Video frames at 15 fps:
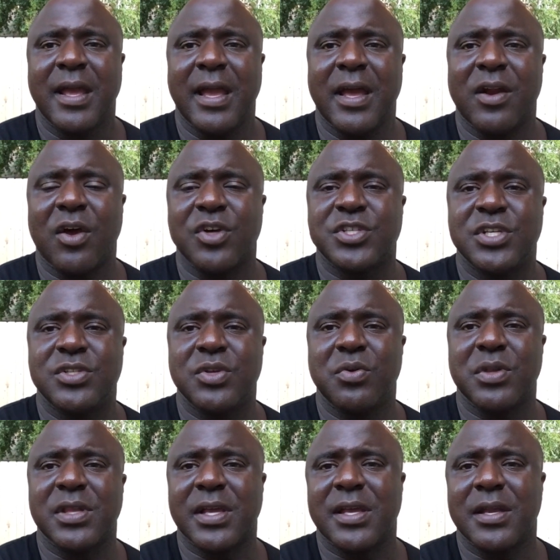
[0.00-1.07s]
And all she
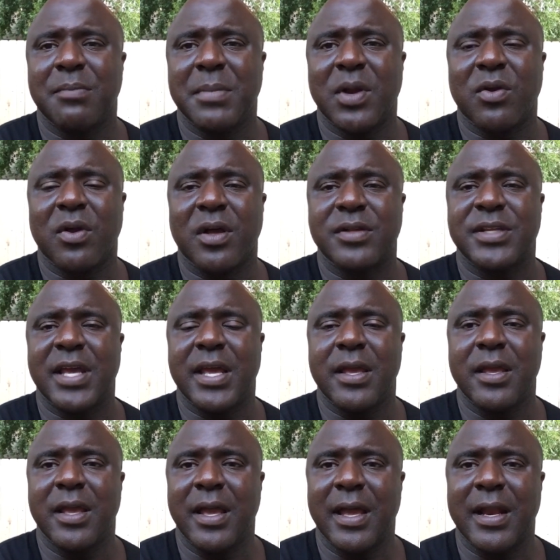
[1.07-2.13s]
do is look in the mirror all
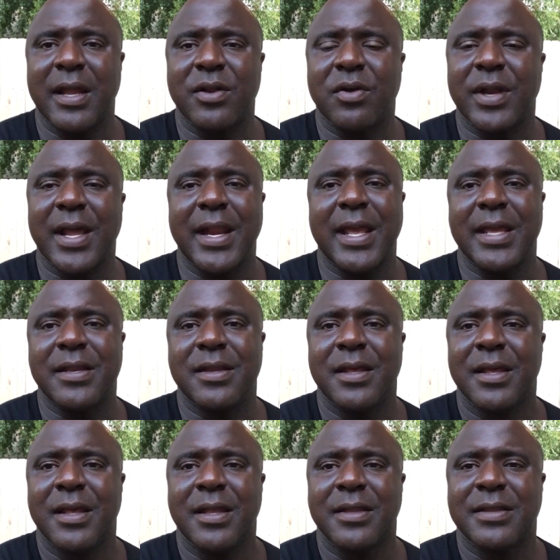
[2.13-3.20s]
day. And I know that ain't
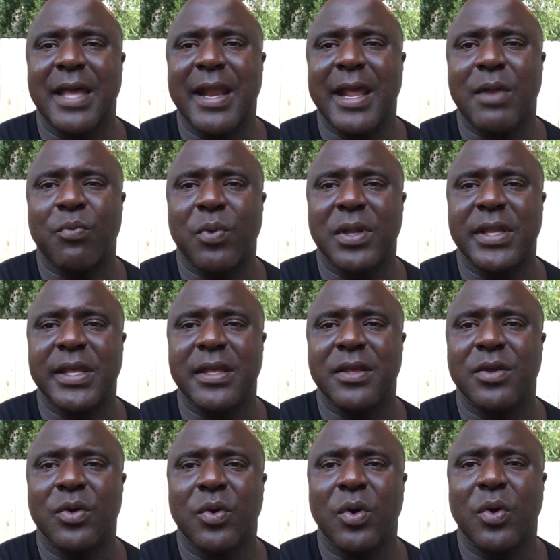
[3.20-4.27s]

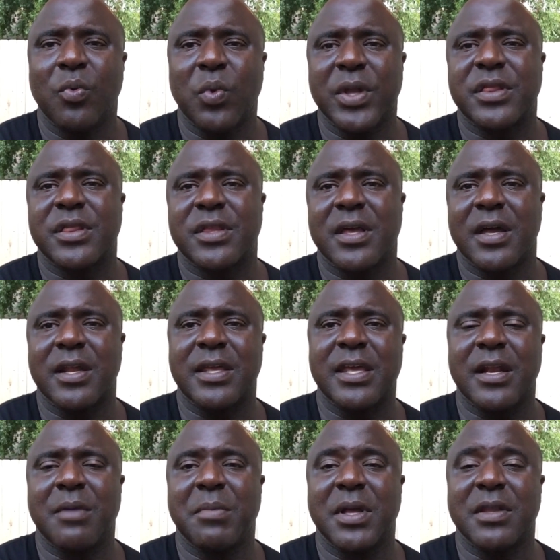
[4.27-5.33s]
really what's gonna
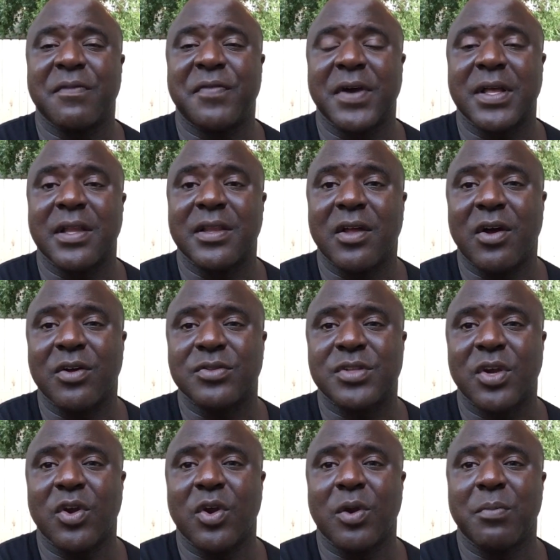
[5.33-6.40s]
get a motherfucker
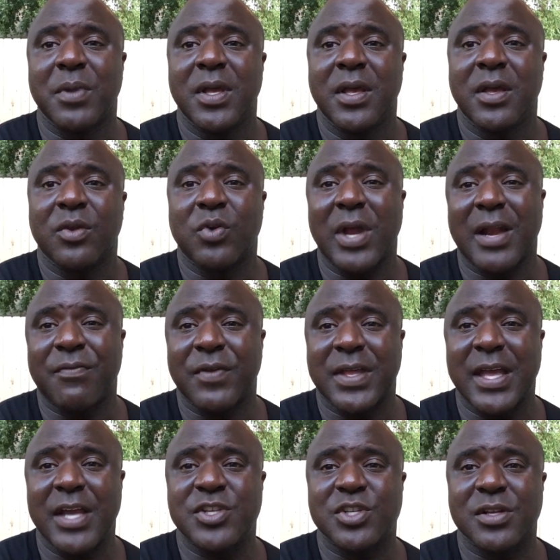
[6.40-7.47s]
long-term
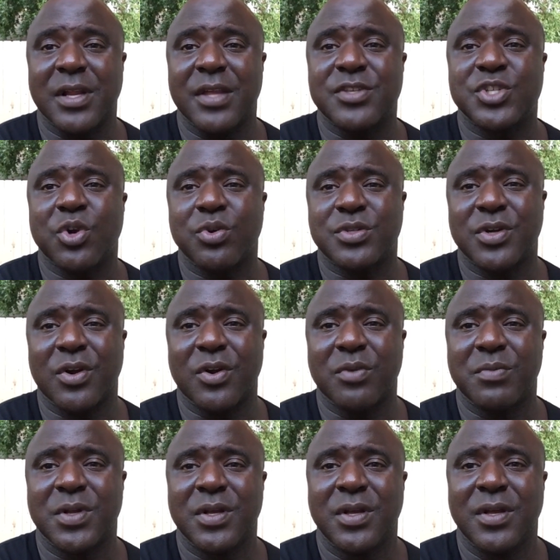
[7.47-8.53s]
gratification. It's short-term.